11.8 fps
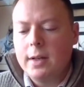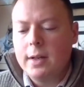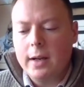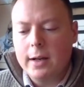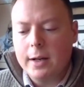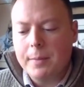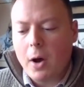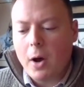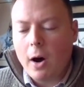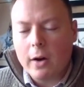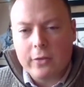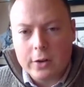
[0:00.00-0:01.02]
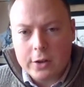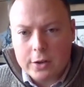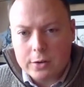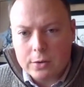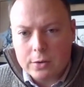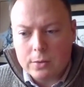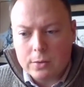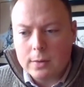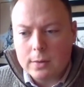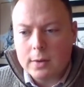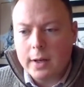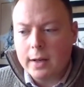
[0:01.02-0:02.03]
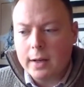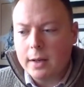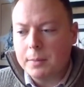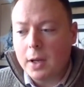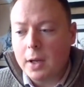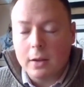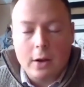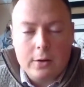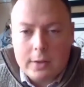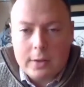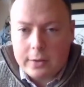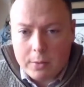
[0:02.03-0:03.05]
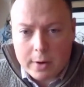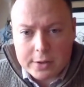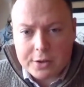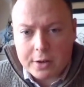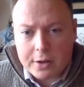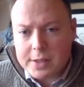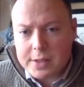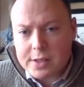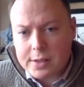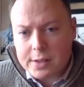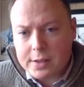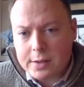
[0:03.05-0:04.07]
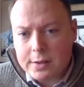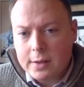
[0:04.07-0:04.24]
offer you a loan if you want to start a business.